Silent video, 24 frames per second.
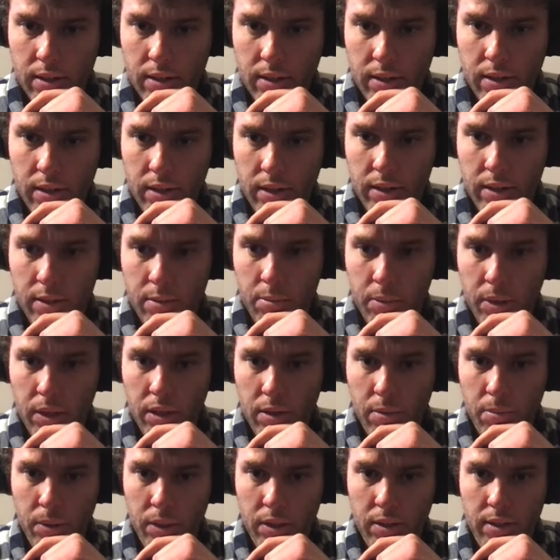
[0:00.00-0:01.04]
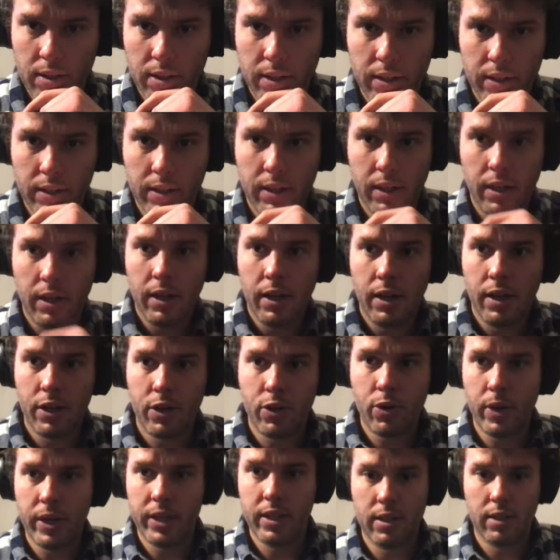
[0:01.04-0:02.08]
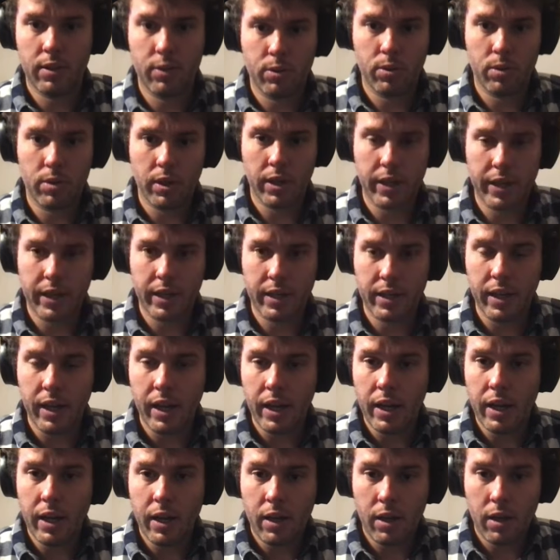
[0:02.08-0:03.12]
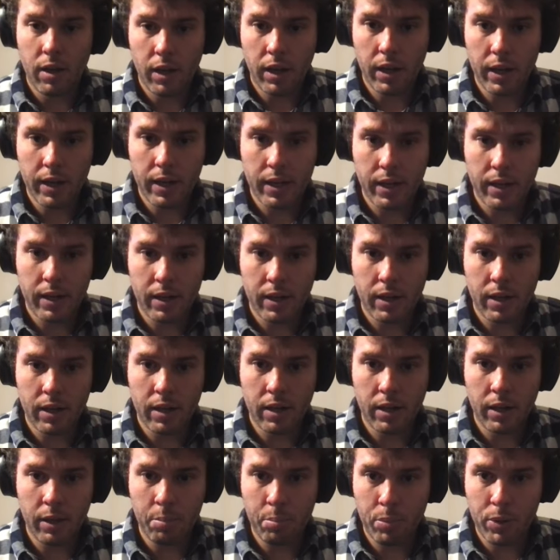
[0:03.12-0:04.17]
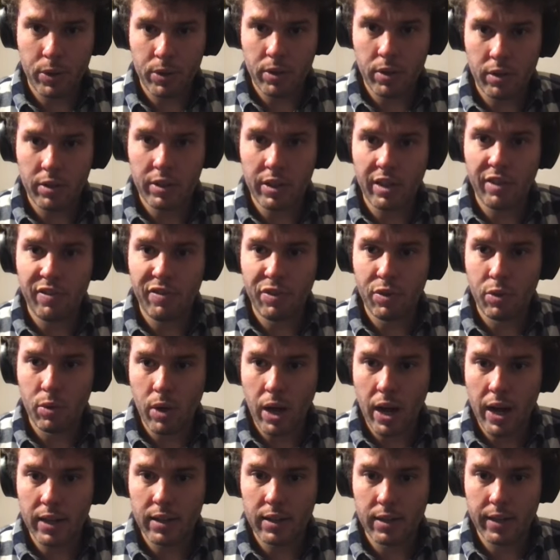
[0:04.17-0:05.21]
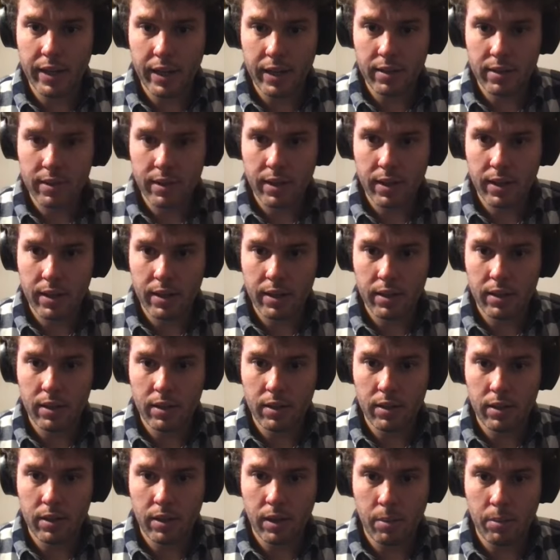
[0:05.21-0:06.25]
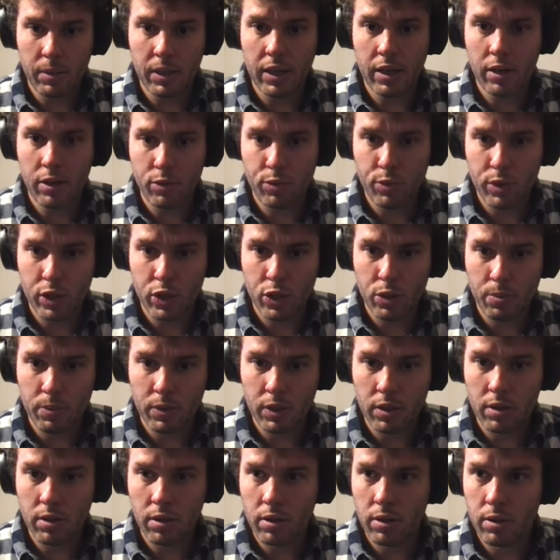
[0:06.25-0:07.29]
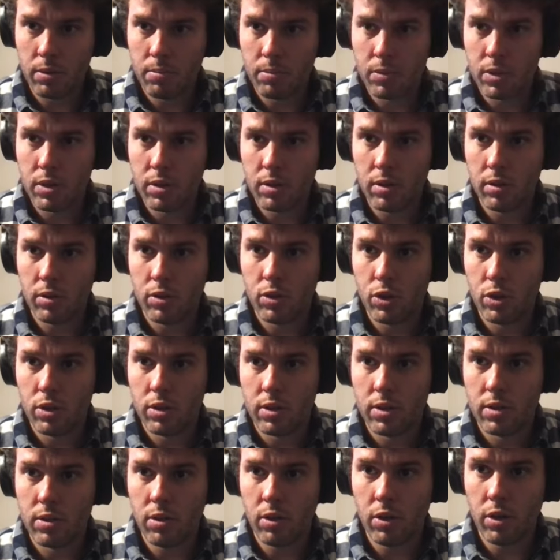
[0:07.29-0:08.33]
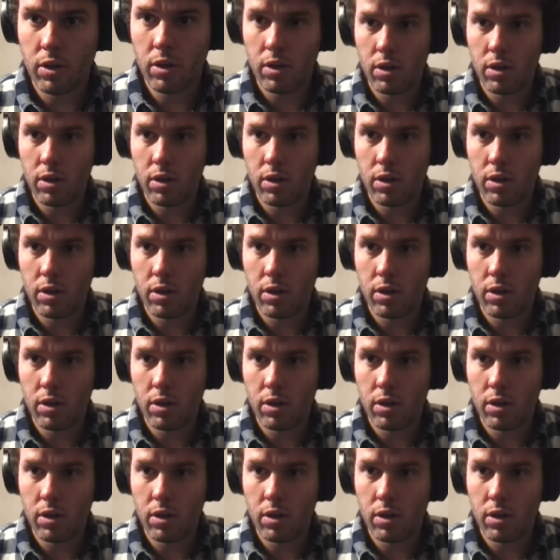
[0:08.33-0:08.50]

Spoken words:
Let's be a bit crazy to target. Important, if you add data, enrichment columns, just toggle